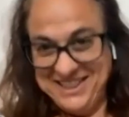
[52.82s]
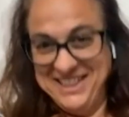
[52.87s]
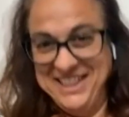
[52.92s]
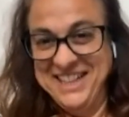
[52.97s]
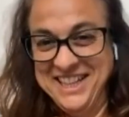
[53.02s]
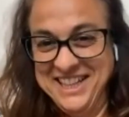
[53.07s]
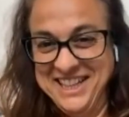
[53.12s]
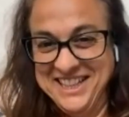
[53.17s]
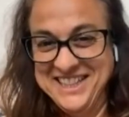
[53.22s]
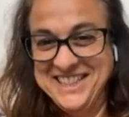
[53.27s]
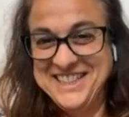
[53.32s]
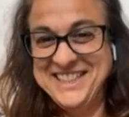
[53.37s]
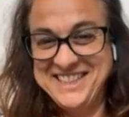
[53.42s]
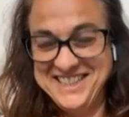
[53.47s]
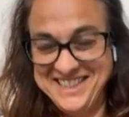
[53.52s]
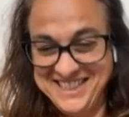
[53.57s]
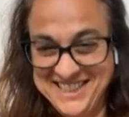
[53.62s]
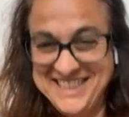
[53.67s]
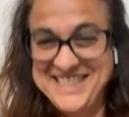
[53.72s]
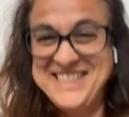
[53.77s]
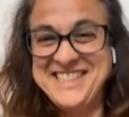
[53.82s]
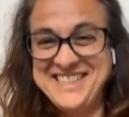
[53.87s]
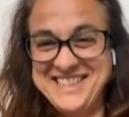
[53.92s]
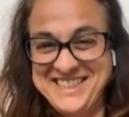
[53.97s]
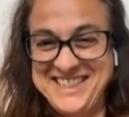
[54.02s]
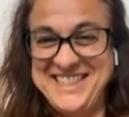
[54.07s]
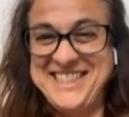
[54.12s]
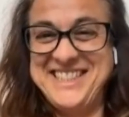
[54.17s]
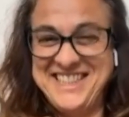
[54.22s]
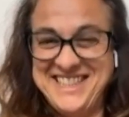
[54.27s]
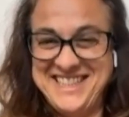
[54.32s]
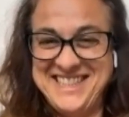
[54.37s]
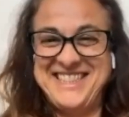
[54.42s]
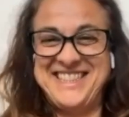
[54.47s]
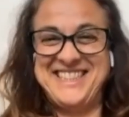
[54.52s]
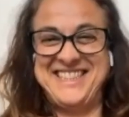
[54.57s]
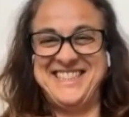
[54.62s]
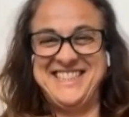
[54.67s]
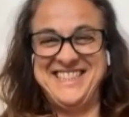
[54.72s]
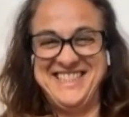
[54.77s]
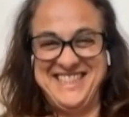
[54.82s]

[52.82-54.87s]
Look at the smile